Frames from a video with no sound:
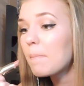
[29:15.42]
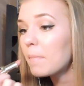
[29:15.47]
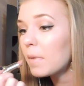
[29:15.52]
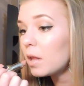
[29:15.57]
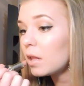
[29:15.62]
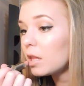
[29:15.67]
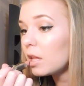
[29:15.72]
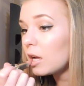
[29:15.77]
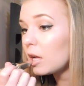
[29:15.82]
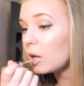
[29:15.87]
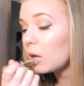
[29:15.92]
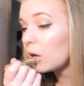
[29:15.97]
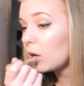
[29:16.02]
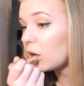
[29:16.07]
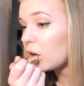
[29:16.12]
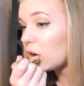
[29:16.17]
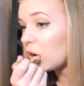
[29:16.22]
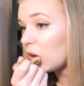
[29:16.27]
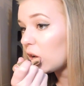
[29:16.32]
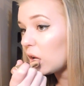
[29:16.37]
Put that
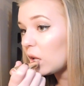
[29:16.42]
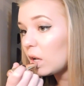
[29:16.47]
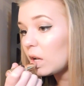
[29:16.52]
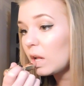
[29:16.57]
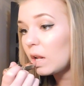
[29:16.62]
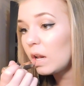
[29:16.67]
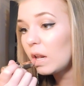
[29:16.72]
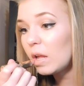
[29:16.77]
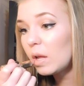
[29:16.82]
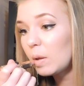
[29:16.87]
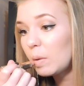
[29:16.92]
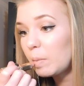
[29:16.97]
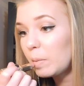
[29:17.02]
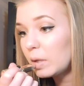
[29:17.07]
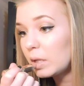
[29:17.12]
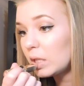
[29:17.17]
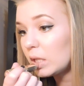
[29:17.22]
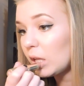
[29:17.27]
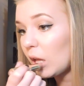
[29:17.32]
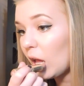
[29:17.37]
on my
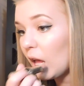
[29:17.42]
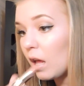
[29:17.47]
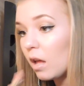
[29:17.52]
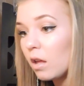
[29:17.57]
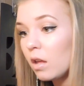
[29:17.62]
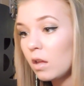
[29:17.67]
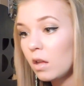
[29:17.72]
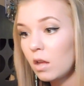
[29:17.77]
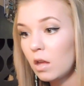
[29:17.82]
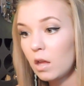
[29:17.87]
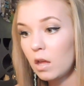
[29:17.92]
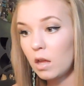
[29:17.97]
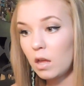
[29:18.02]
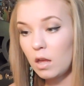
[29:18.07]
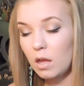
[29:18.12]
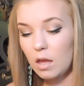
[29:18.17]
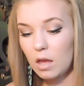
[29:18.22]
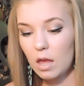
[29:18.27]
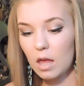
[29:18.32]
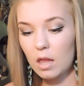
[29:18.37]
lips.
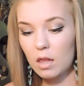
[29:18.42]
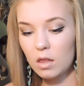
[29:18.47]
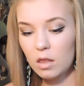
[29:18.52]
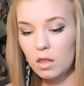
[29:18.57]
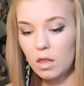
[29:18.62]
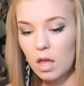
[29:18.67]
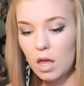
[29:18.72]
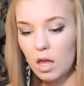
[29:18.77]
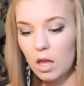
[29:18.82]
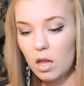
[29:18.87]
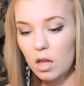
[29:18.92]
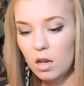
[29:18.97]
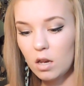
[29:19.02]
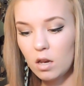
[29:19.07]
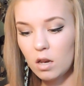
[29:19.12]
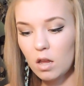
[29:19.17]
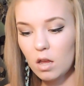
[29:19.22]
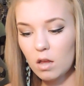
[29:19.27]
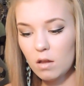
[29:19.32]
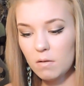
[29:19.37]
And
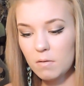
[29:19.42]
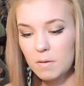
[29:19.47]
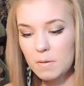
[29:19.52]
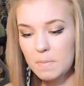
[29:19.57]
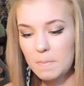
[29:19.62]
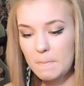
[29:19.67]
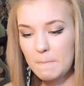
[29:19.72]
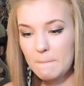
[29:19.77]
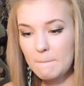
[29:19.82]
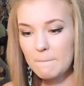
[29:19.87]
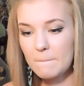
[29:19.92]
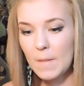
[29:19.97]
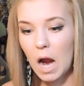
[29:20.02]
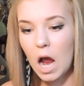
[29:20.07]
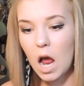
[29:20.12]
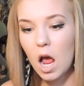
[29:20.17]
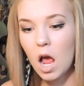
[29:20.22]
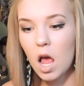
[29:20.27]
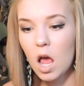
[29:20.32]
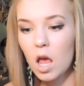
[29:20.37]
then
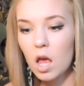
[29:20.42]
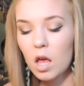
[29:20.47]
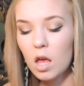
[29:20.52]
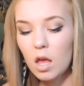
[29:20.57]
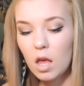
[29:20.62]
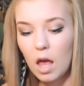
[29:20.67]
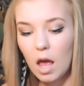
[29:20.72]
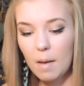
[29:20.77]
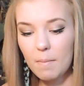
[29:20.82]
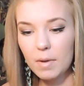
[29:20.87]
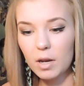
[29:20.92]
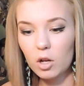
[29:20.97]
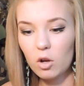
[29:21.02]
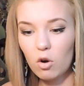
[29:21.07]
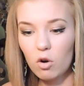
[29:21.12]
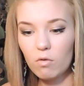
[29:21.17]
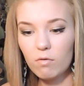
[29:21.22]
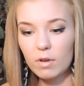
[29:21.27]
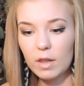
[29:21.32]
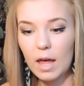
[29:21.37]
I'm going to
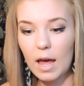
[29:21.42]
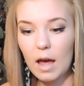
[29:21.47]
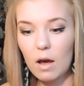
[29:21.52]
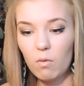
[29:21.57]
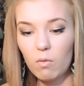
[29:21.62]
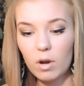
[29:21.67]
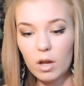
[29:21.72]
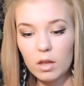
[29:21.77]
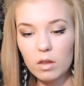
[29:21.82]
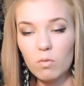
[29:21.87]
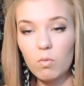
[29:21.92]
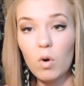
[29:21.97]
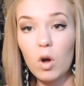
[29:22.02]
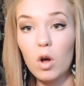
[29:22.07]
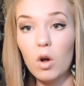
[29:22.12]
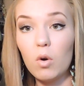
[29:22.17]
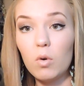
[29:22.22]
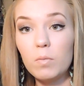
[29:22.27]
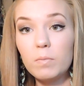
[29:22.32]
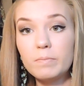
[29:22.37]
go over that with
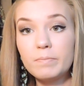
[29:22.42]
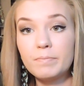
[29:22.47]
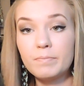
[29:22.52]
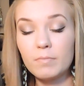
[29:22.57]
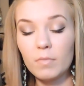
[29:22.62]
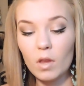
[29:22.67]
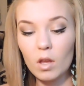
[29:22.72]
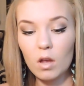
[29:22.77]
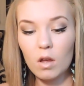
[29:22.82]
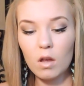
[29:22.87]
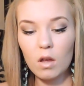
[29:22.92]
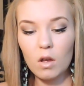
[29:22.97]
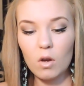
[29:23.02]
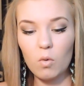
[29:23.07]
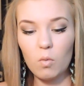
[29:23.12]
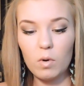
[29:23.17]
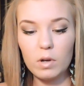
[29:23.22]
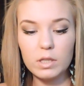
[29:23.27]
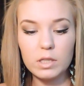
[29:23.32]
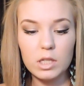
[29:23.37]

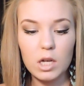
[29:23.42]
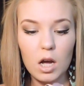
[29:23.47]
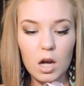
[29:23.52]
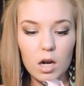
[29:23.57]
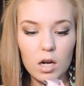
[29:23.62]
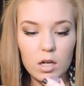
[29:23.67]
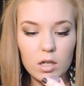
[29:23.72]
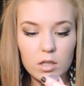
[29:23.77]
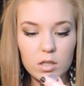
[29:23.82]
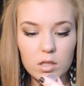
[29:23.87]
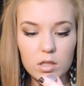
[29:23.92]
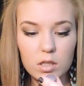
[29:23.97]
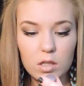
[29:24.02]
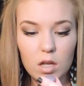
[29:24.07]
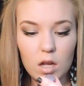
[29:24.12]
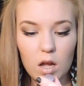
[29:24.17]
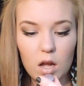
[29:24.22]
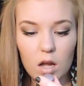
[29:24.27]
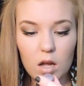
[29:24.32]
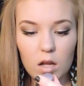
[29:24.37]
Tarte's
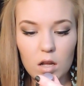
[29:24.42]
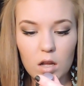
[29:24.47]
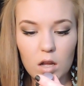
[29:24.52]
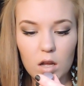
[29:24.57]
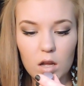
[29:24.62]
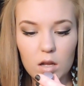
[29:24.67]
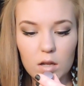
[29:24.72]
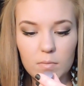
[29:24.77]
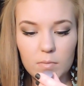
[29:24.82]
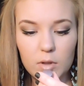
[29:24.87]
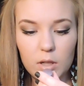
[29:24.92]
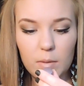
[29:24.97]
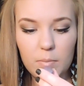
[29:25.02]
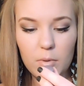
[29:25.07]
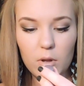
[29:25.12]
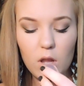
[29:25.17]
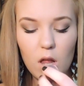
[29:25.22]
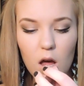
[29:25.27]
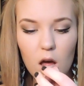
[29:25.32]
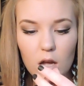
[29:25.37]
lip
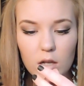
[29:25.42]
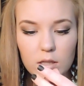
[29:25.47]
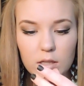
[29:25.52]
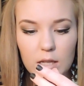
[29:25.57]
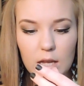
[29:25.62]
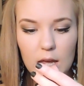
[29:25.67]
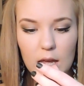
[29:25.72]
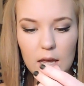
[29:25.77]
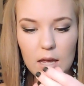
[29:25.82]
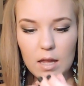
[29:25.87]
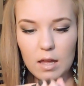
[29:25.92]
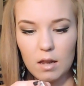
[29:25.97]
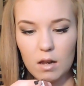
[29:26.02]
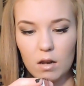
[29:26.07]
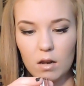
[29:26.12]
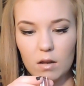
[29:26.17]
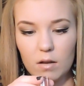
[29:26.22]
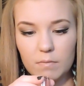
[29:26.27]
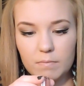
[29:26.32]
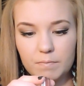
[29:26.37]
gloss
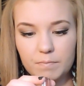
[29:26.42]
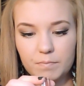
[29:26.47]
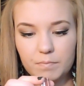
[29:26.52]
in